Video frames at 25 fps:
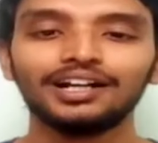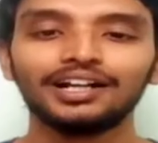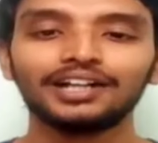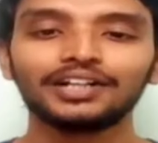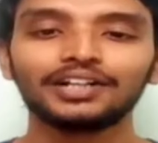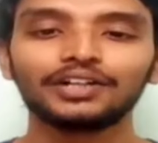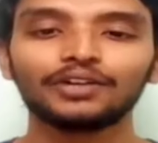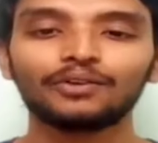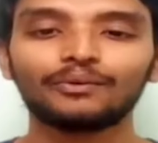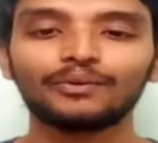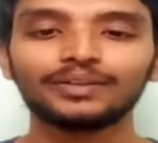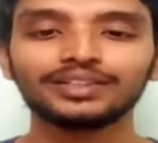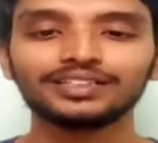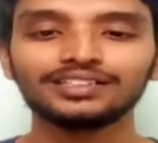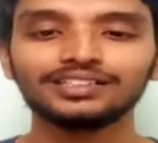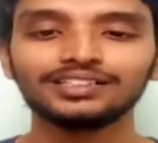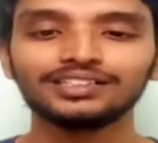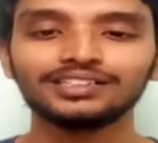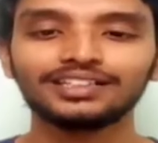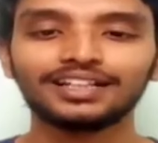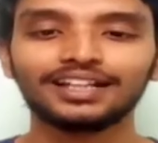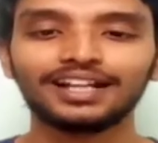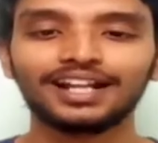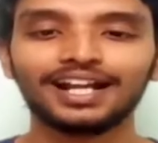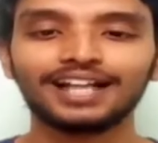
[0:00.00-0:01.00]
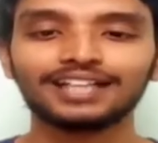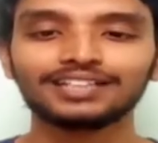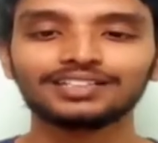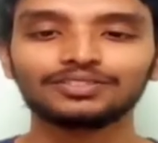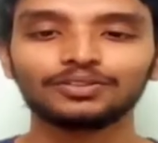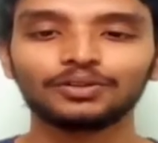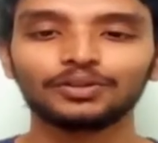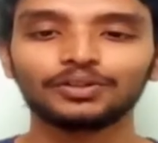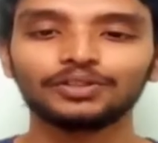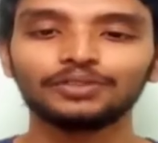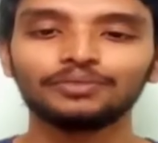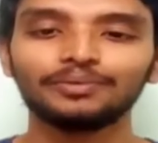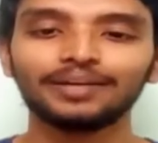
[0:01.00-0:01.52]
the questions are asked.
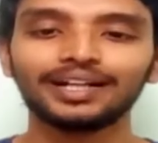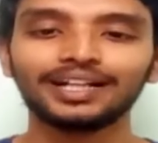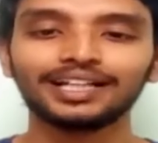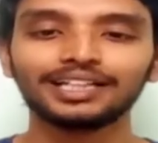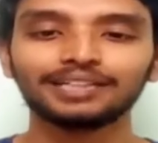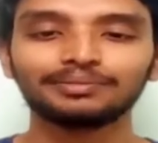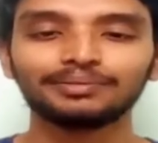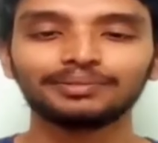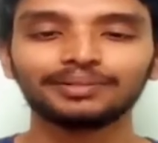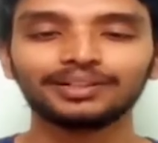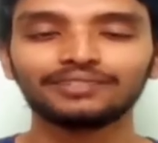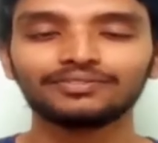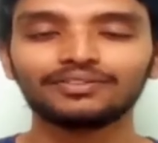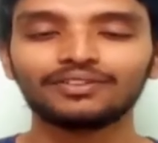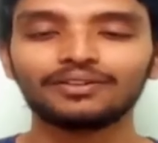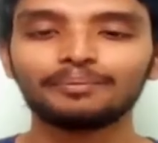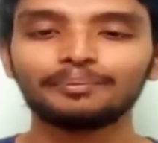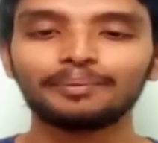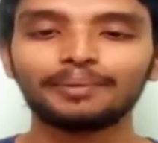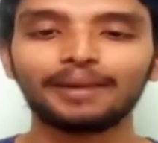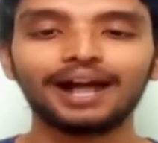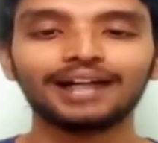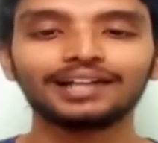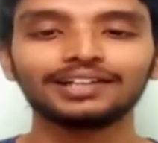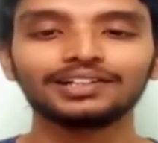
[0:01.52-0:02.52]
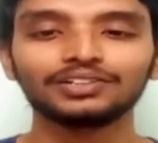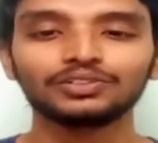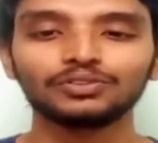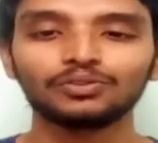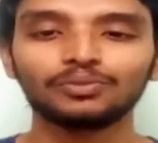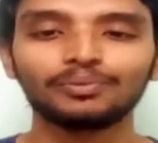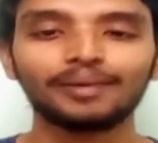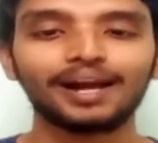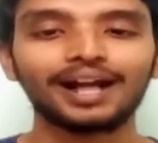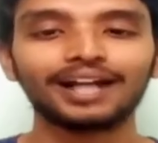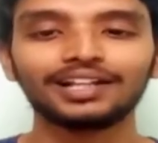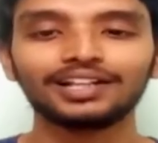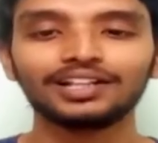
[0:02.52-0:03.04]
So you might expect from pattern. So
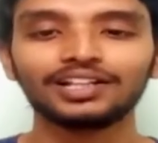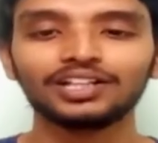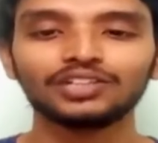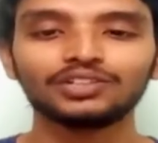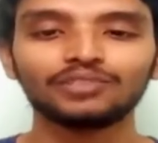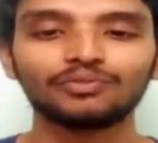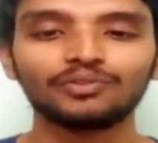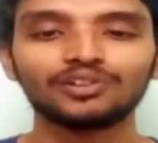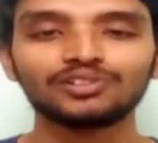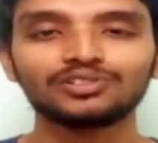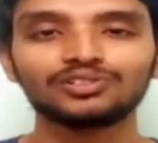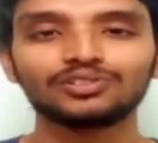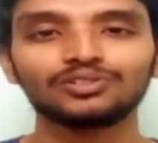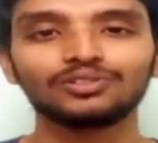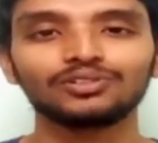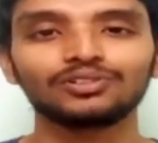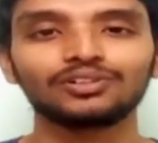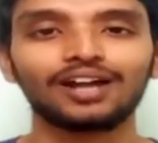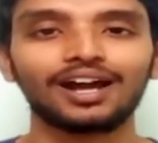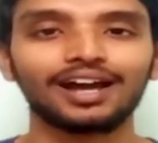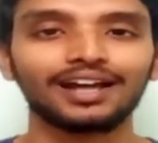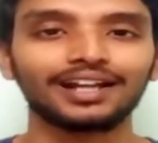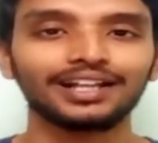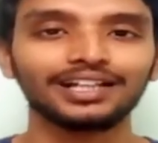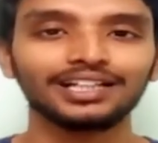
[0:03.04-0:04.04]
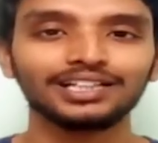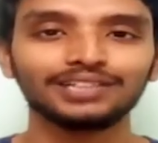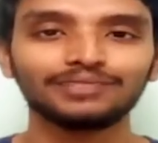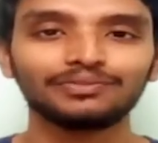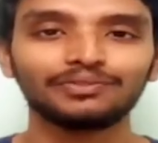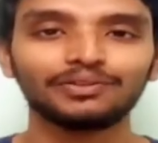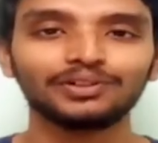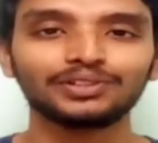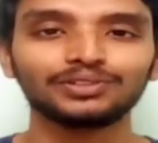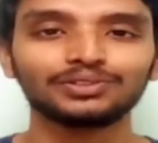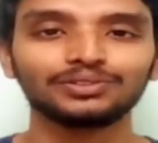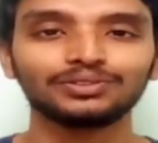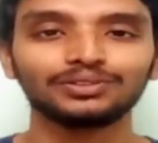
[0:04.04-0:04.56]
pattern is for sure, array is
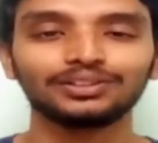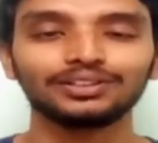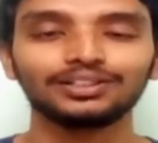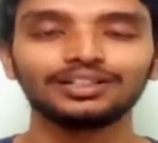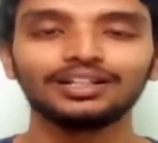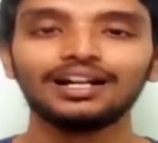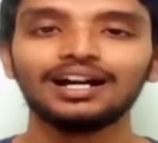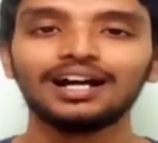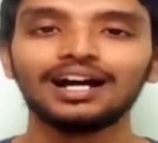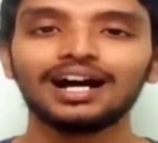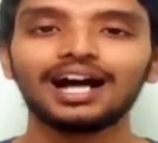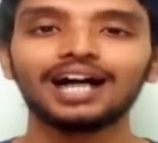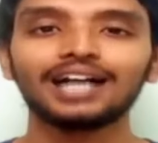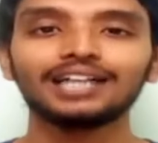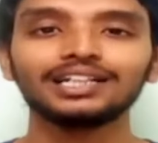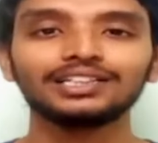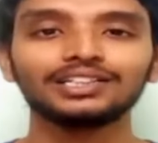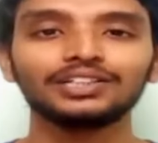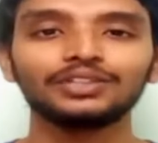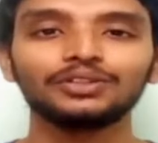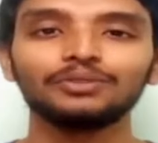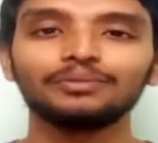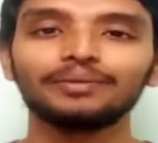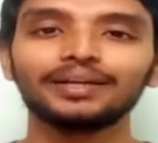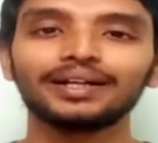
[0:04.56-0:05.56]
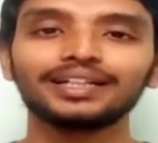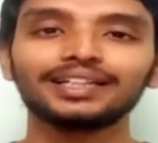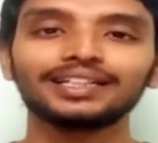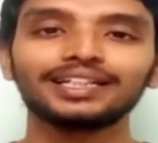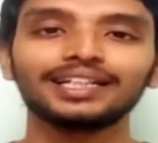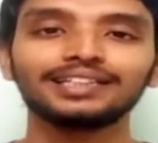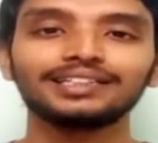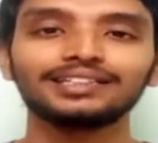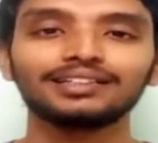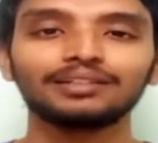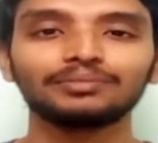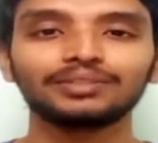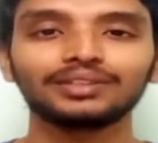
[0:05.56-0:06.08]
for sure, and you might
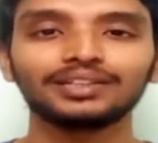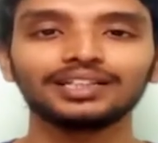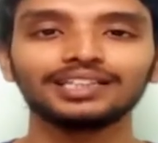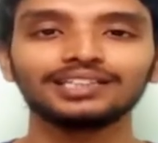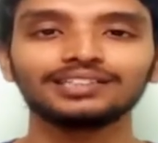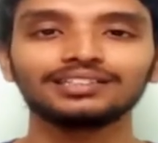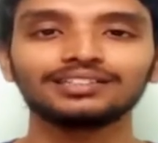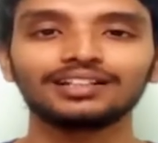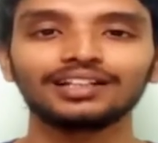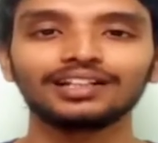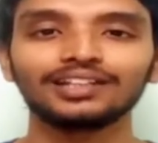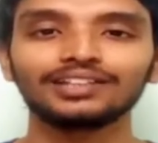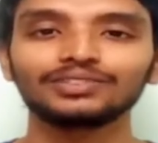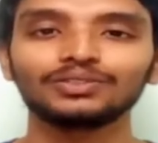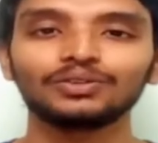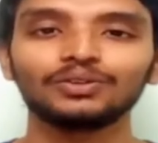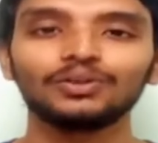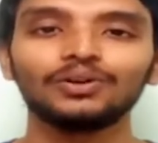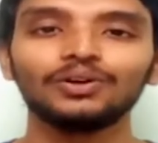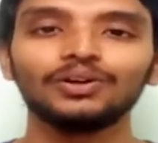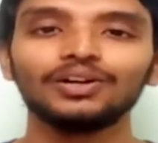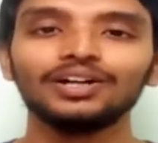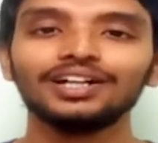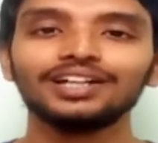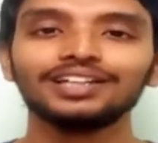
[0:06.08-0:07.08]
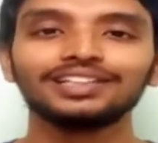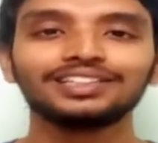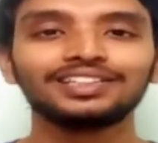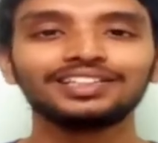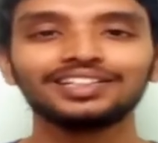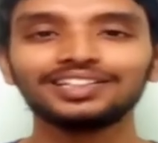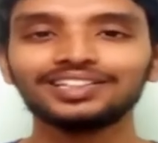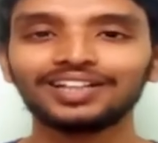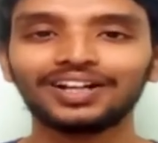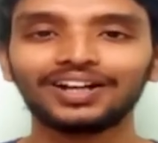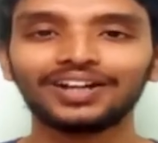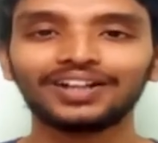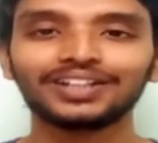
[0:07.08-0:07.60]
get something in string. So
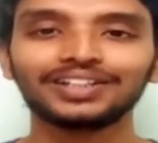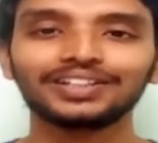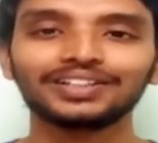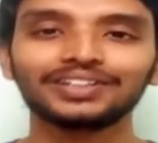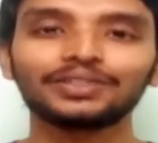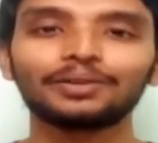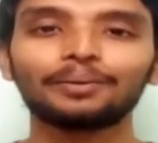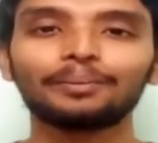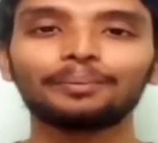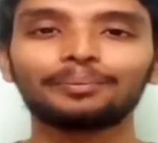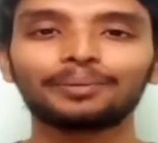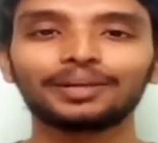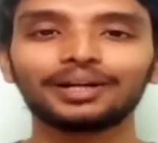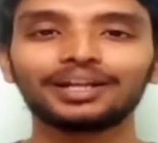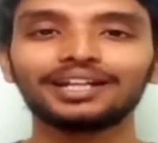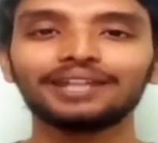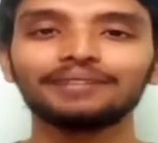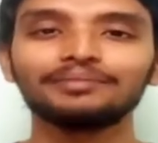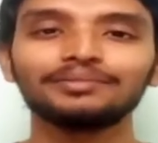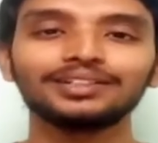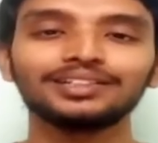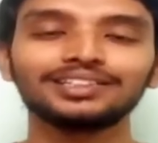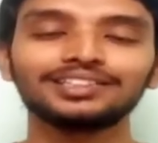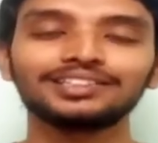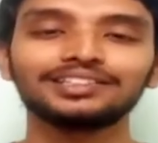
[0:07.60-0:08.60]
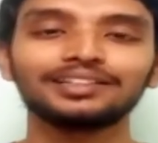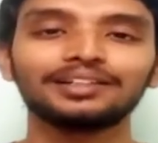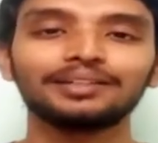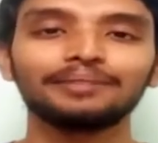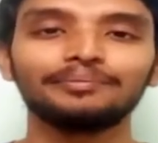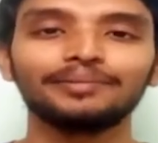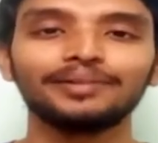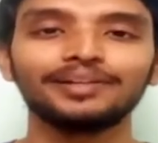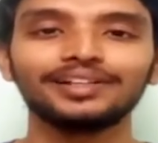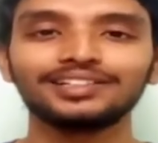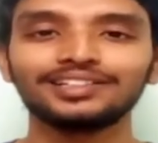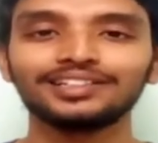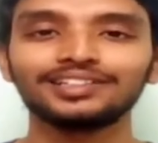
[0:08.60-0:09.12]
these are pretty much the
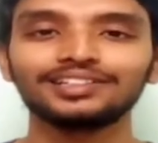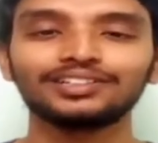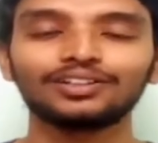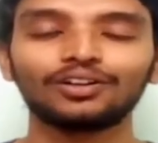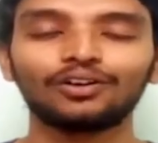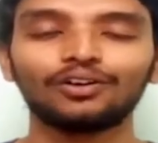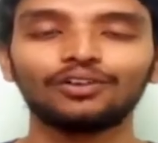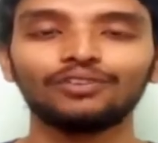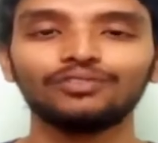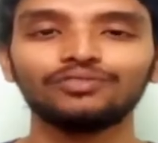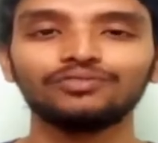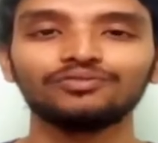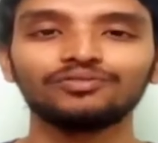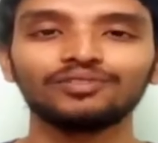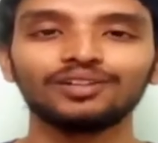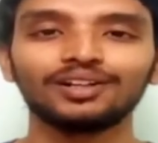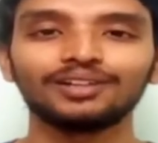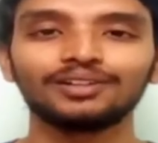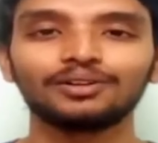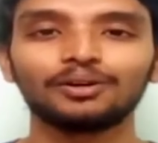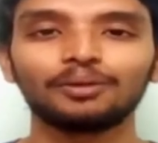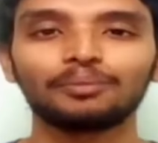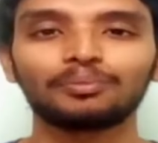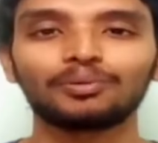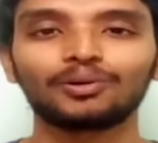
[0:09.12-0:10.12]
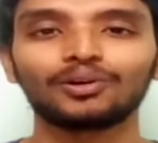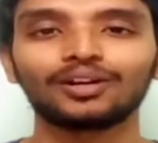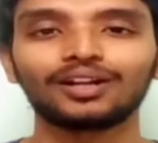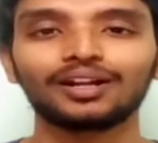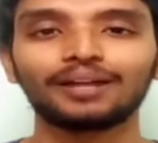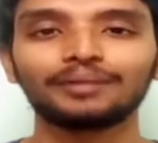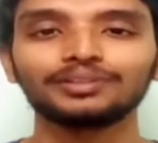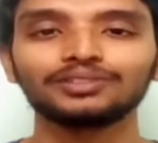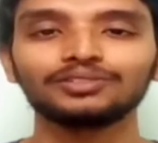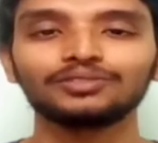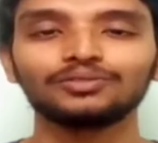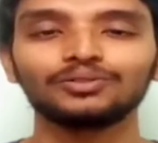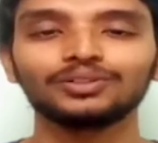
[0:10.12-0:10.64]
basics of
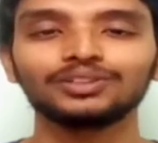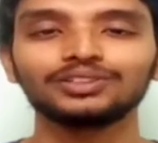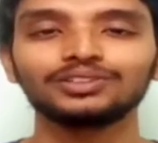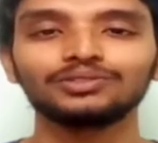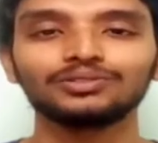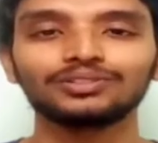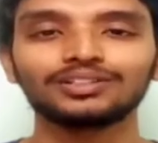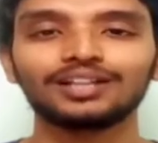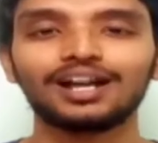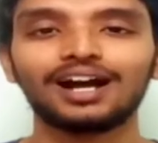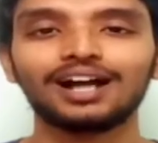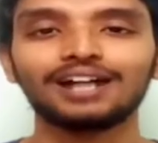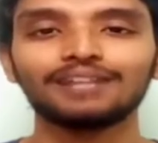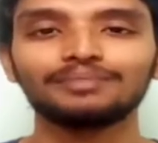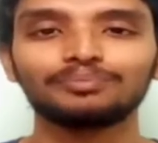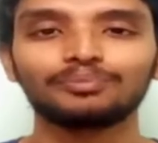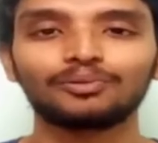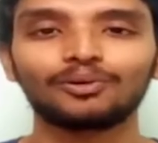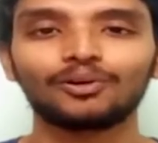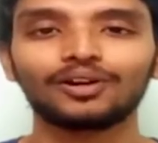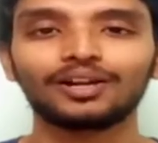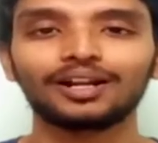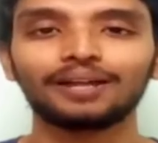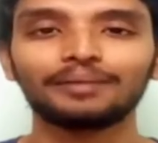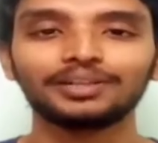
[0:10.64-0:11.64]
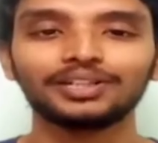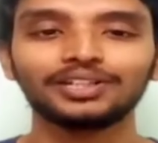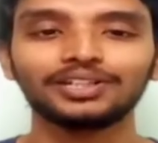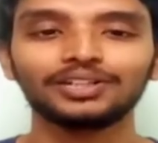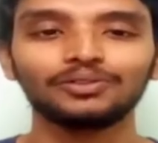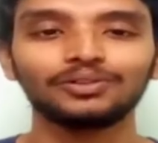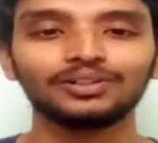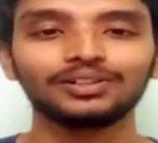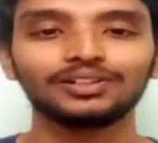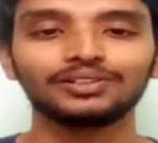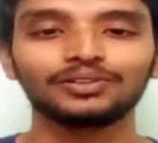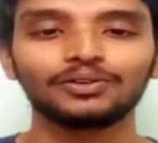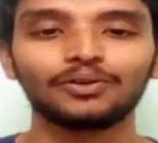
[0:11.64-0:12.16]
programming. So once you start programming,
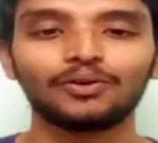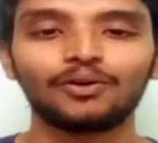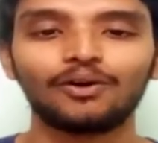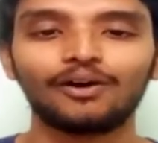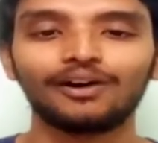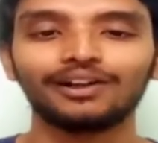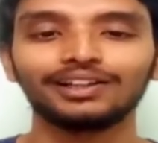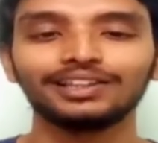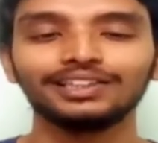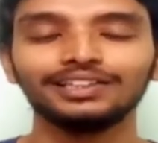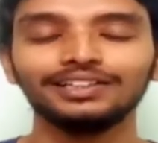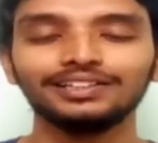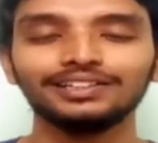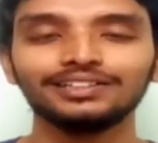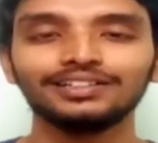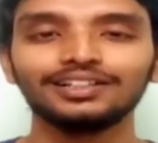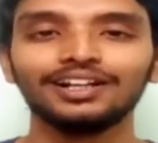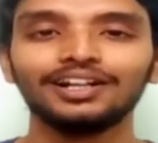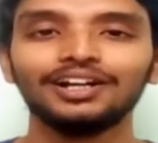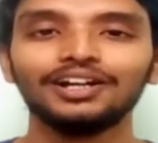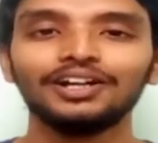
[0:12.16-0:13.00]
you'll know all these,